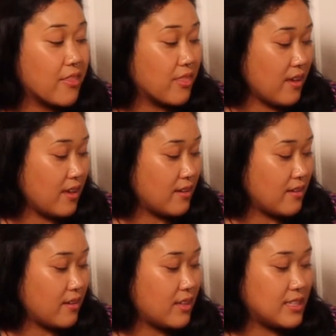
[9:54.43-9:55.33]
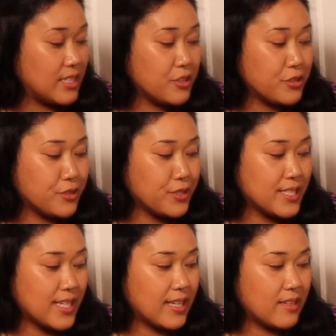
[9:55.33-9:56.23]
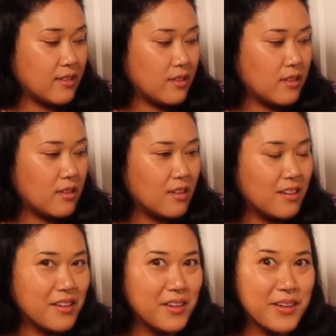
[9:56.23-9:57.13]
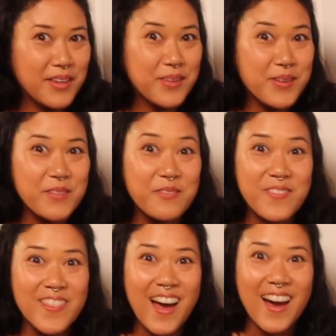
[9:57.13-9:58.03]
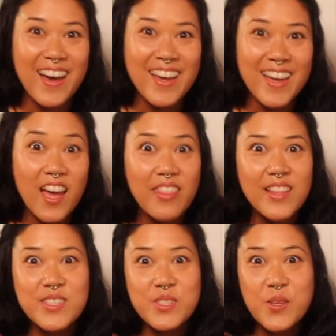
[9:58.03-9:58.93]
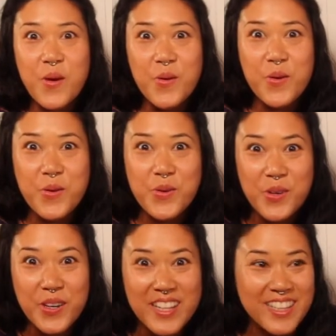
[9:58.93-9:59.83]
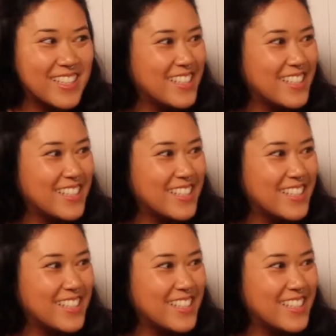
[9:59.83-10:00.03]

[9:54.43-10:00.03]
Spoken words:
Then a little girl said, You can fly? That's so cool!